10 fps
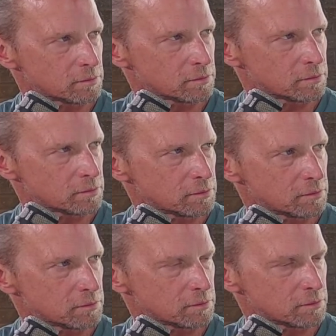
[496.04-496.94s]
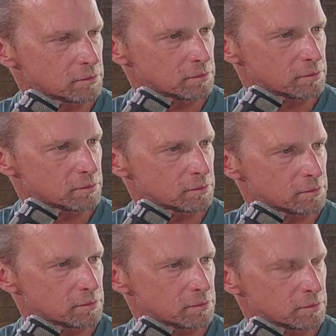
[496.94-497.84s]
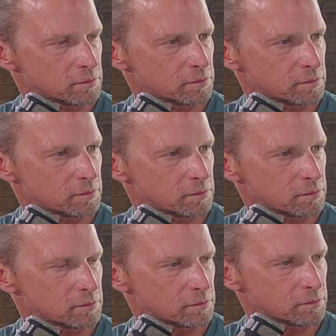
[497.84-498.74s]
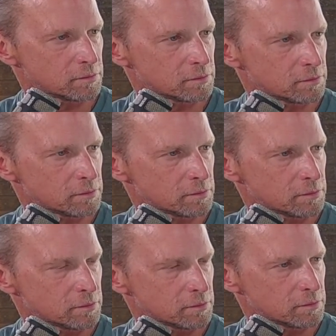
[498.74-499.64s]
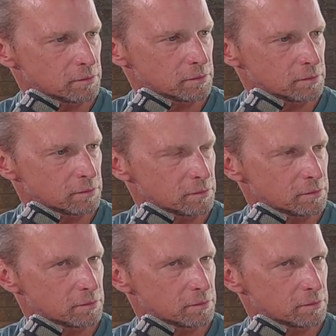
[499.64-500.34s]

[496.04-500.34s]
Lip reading: [no speech]